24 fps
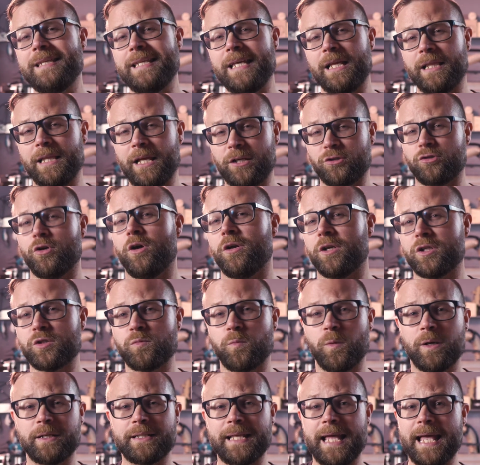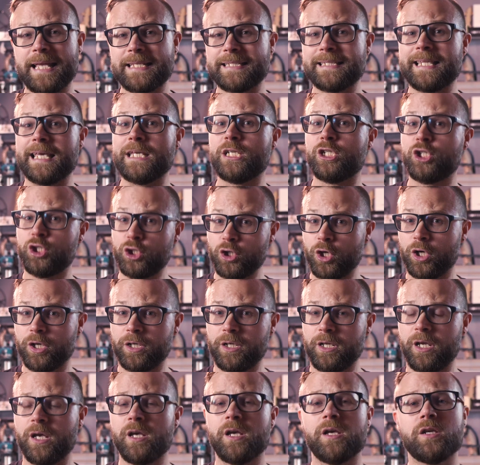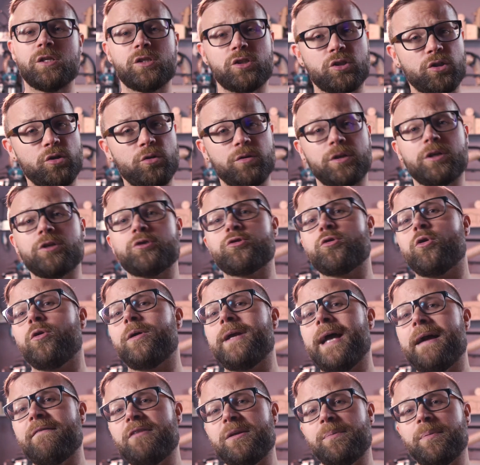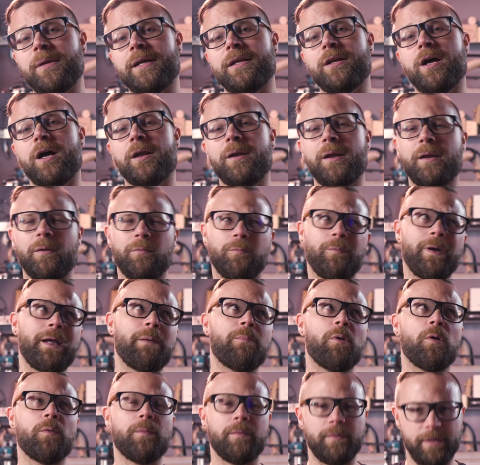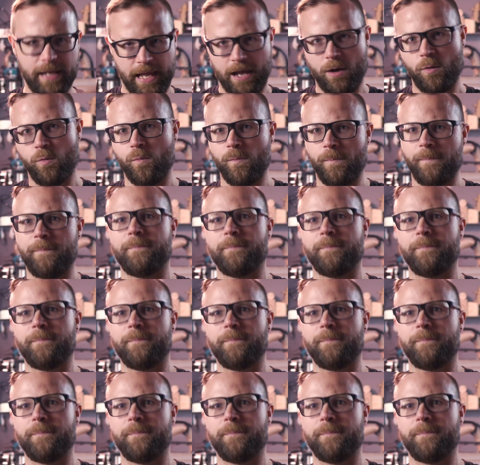the electronics worked as they should, screw the control cavity plate on right about now. I